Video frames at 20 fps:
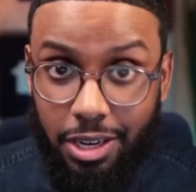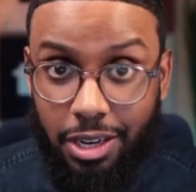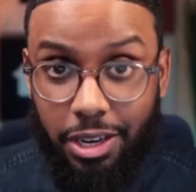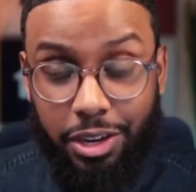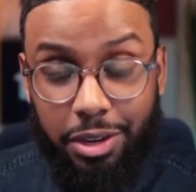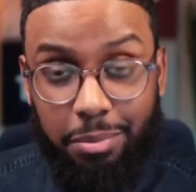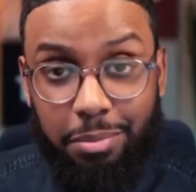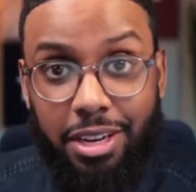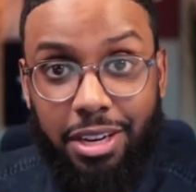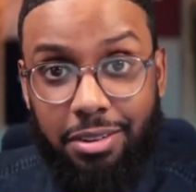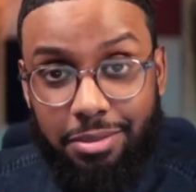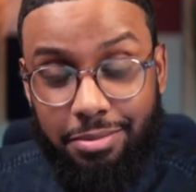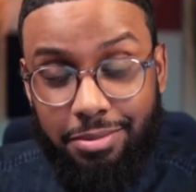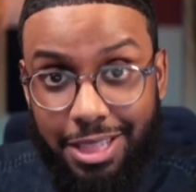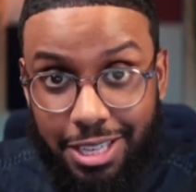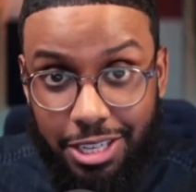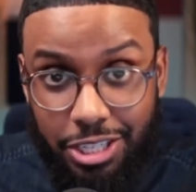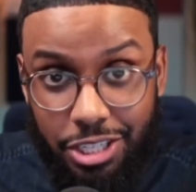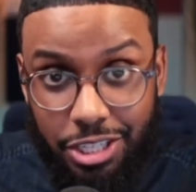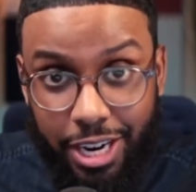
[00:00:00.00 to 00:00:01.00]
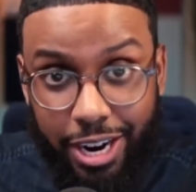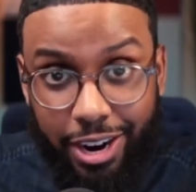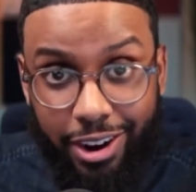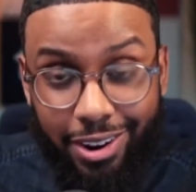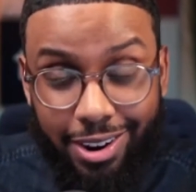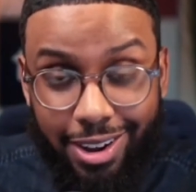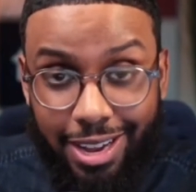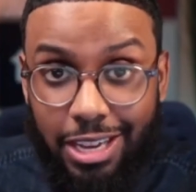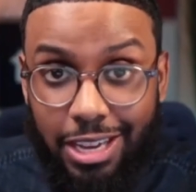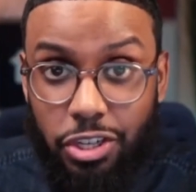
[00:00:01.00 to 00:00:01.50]
Look at me. This
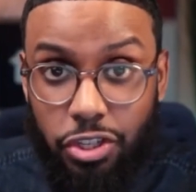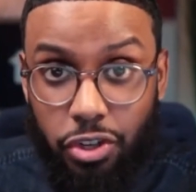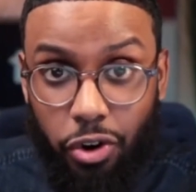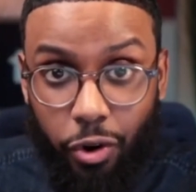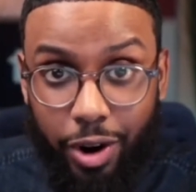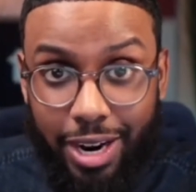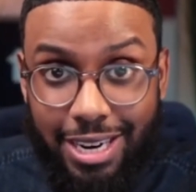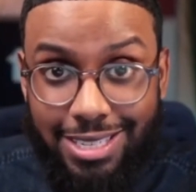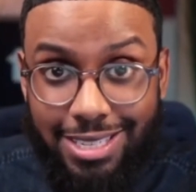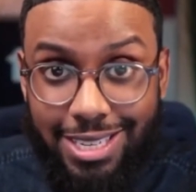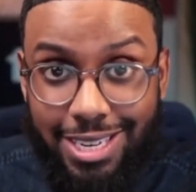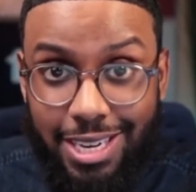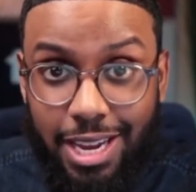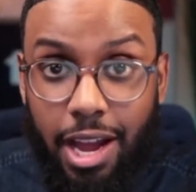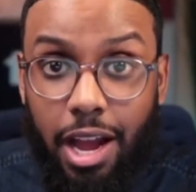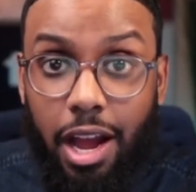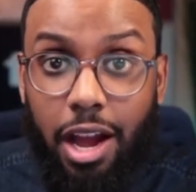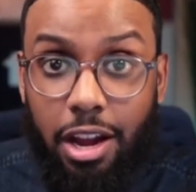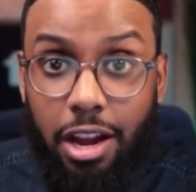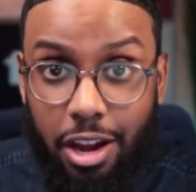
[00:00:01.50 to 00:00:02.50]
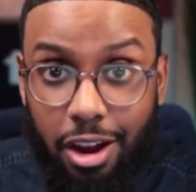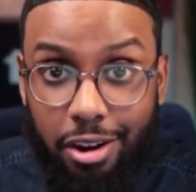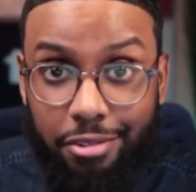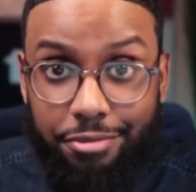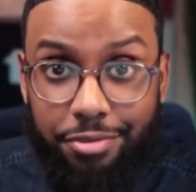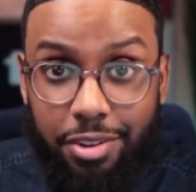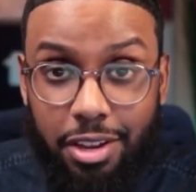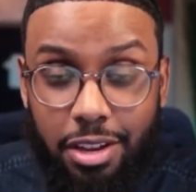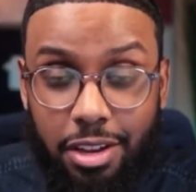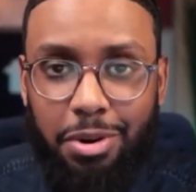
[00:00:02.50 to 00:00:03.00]
chair is crazy comfy.